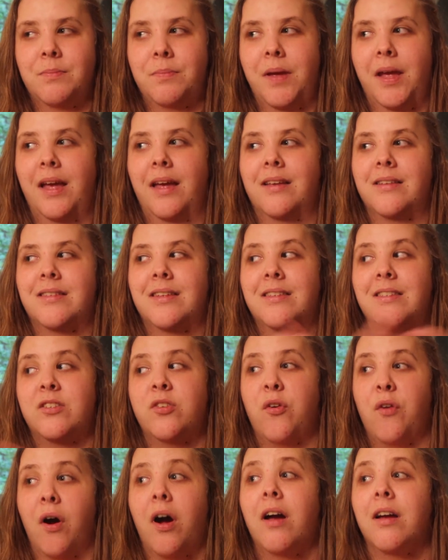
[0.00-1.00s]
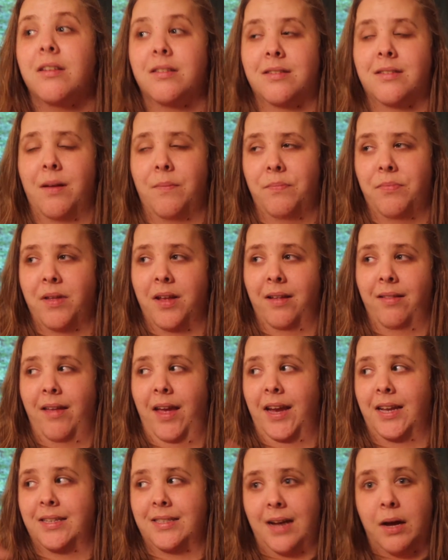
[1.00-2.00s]
because it's not something
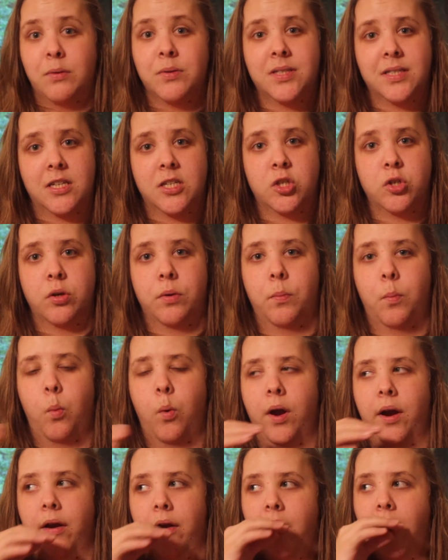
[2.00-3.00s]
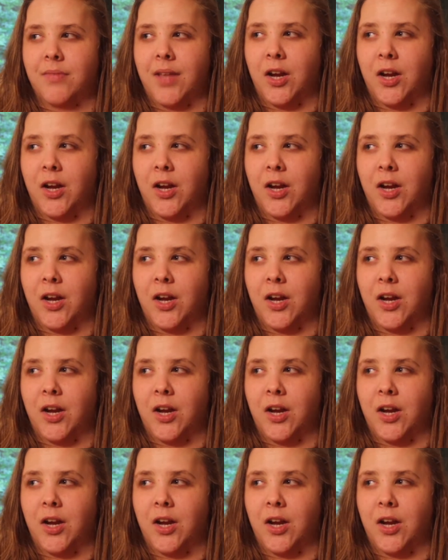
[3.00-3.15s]
like Down syndrome where